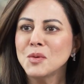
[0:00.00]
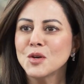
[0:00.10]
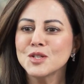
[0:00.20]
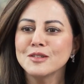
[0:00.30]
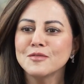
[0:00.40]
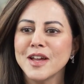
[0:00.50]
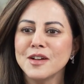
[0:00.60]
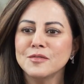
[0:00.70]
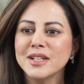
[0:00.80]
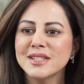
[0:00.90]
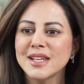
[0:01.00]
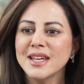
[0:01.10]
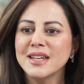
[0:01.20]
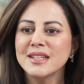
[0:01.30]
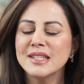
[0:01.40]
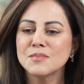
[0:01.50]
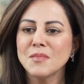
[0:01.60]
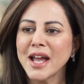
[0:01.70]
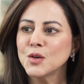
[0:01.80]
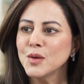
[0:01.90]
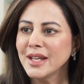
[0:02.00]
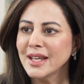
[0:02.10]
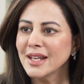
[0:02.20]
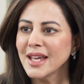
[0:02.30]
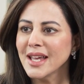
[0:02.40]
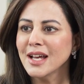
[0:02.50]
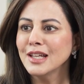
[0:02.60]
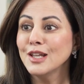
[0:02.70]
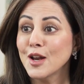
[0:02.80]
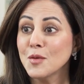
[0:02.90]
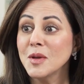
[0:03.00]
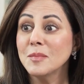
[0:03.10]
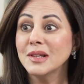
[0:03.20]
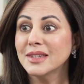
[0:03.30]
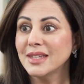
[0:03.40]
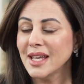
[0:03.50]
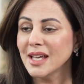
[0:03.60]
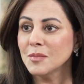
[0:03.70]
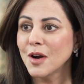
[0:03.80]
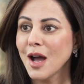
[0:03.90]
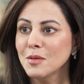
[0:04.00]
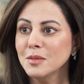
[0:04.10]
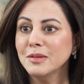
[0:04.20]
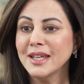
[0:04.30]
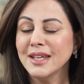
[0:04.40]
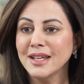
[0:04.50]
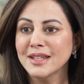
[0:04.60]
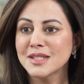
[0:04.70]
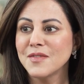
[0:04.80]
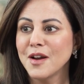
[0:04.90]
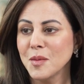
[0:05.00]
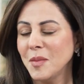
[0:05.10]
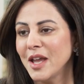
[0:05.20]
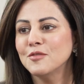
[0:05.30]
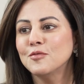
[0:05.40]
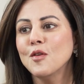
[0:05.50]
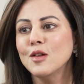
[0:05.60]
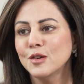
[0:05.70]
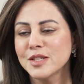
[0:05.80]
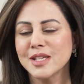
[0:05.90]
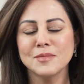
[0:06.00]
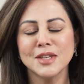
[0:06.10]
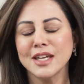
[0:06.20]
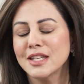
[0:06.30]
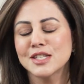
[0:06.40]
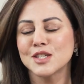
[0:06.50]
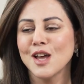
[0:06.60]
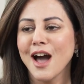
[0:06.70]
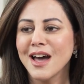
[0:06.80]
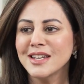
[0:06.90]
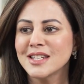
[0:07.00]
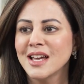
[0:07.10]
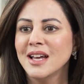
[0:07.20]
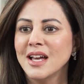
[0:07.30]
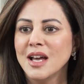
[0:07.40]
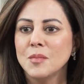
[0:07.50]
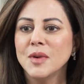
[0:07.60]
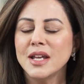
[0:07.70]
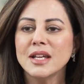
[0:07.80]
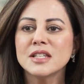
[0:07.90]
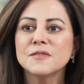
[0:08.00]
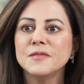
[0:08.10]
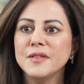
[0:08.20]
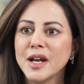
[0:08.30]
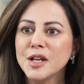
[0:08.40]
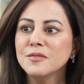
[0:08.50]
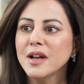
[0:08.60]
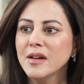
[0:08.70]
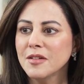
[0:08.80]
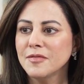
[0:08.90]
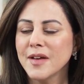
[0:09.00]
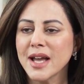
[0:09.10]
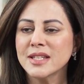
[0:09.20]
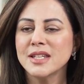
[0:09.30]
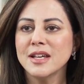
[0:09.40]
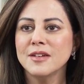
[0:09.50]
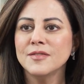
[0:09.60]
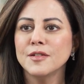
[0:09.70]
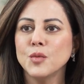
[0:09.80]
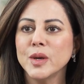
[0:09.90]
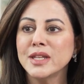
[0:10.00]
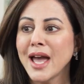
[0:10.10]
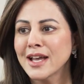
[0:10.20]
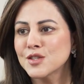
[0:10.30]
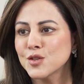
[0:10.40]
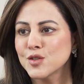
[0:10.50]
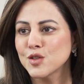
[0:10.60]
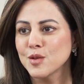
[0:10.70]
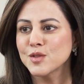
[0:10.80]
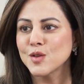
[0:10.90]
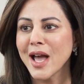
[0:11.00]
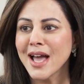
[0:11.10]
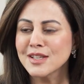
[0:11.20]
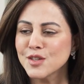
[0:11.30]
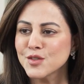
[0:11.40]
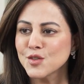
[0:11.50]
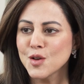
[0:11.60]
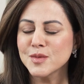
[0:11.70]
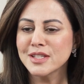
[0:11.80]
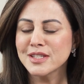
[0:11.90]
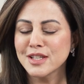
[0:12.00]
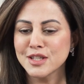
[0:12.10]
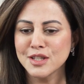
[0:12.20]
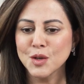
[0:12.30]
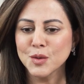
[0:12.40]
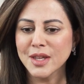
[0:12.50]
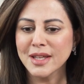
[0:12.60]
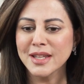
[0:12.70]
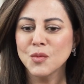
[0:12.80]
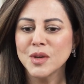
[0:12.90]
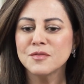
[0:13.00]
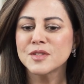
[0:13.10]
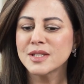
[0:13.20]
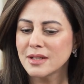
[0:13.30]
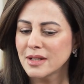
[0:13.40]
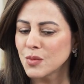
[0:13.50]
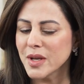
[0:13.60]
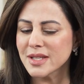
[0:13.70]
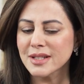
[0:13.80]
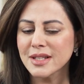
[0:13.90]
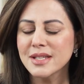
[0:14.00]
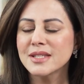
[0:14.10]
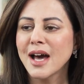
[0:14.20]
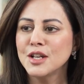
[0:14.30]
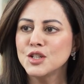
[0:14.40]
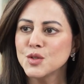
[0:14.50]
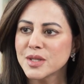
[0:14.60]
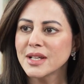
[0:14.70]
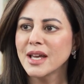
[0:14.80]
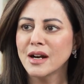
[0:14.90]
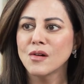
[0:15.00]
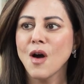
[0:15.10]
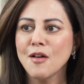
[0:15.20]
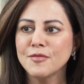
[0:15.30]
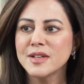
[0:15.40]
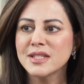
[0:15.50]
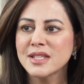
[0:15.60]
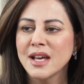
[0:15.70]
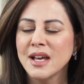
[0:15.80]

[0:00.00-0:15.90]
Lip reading: personal favorites is microneedling. A lot of people think probably it's very painful or something. It's not. But it's very, very effective with exosomes. So exosomes is this new thing that we've recently started using at our office,